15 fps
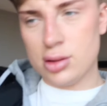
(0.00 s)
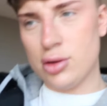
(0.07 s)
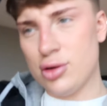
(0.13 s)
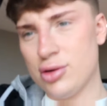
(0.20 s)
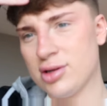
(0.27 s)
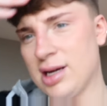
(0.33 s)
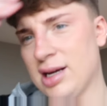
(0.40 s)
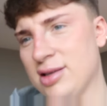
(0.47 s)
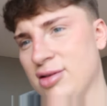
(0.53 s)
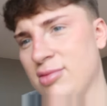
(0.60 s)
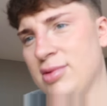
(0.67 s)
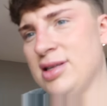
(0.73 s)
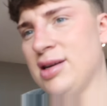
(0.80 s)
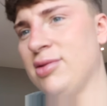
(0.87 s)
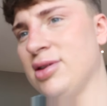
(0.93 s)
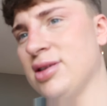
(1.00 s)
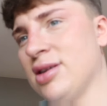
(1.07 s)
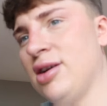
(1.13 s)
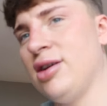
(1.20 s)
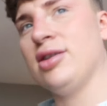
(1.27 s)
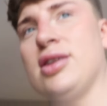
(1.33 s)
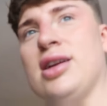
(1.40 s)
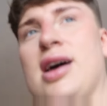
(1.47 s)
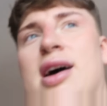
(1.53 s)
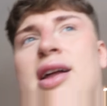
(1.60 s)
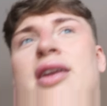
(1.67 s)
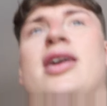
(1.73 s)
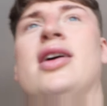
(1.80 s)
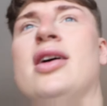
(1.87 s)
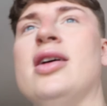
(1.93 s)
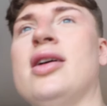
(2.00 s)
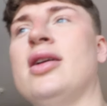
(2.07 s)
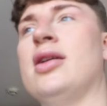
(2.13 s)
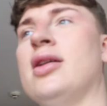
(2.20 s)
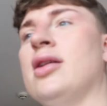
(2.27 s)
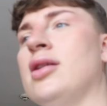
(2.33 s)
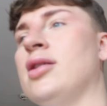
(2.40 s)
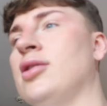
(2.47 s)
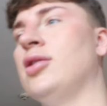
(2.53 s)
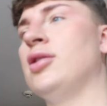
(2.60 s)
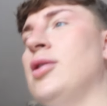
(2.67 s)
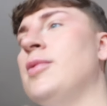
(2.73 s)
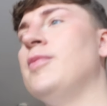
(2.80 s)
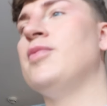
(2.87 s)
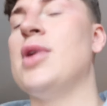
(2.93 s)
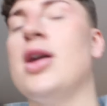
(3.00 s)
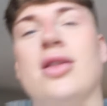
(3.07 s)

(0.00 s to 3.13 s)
Oud consume, is that what it's called? Yeah, and Jordan Lipscombe loves it.